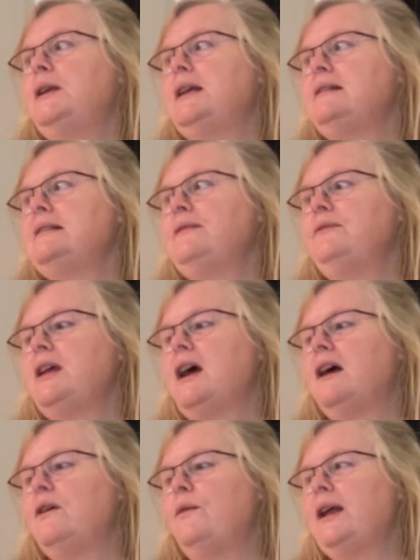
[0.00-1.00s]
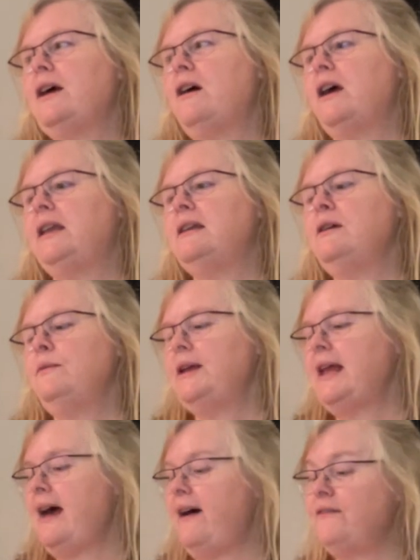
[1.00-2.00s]
else have we got going on? We
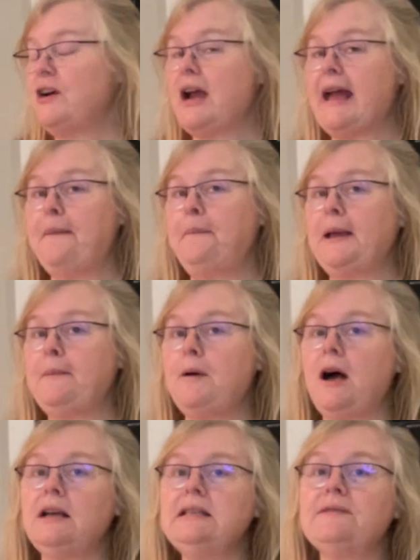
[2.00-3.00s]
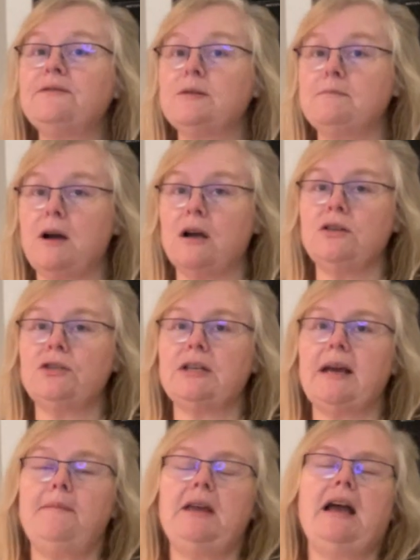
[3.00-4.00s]
have our Epic box for March
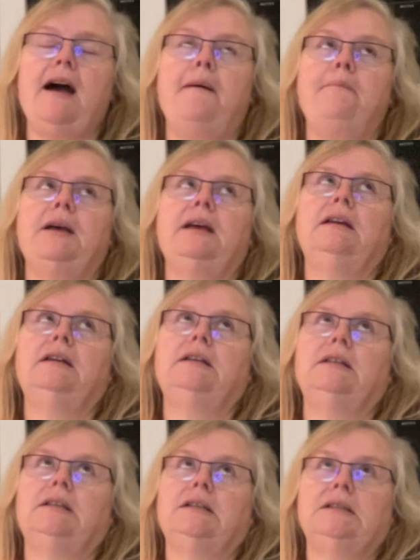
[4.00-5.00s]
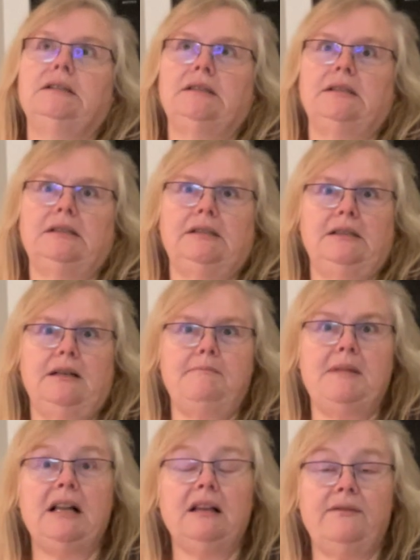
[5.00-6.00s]
coming up
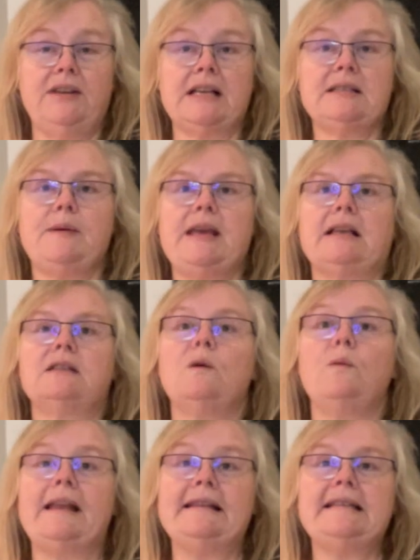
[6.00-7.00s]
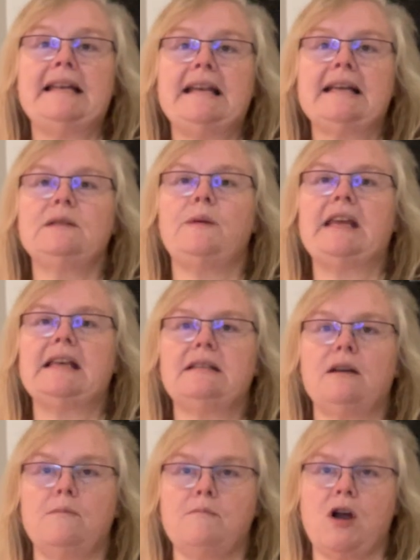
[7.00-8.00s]
middle of next week. So Wednesday next week is
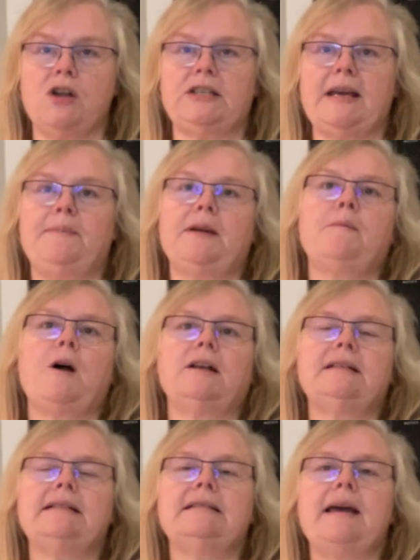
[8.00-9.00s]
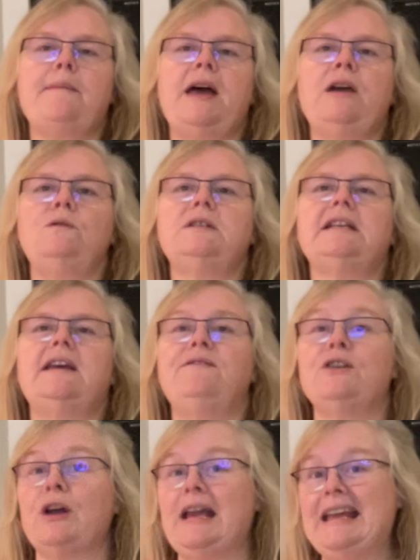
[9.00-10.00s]
our March Epic boxes come out. If
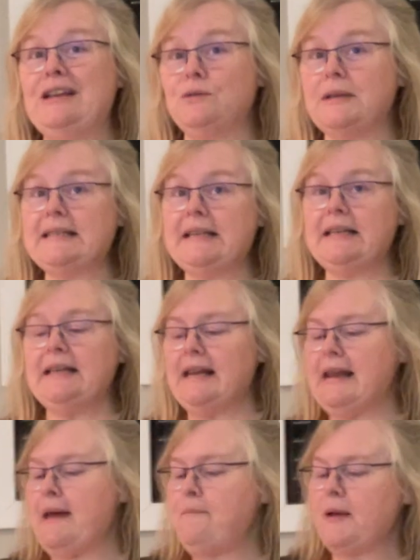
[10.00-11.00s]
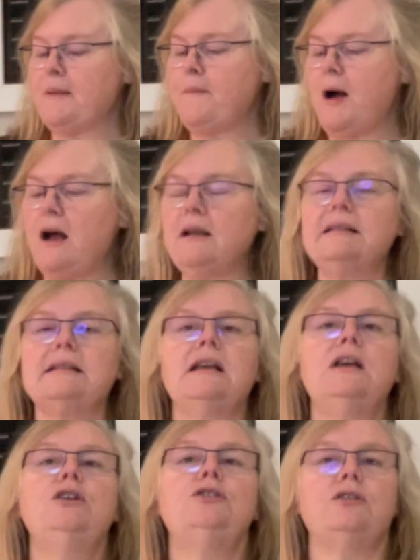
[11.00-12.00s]
you're interested in an Epic box,
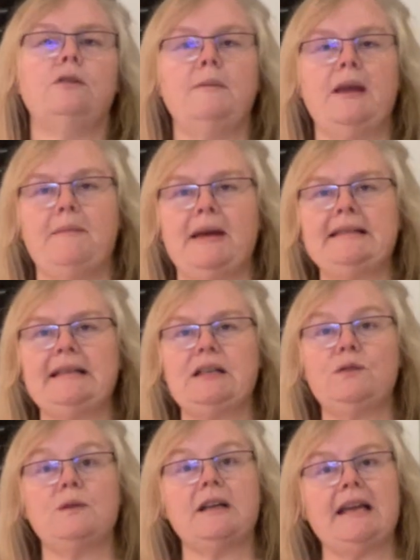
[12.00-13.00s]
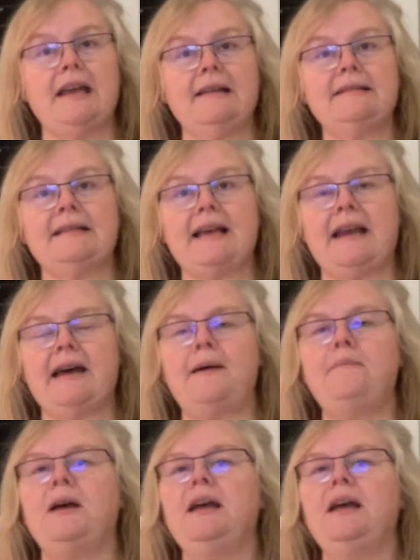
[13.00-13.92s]
shoot me a message. We'll get you set up.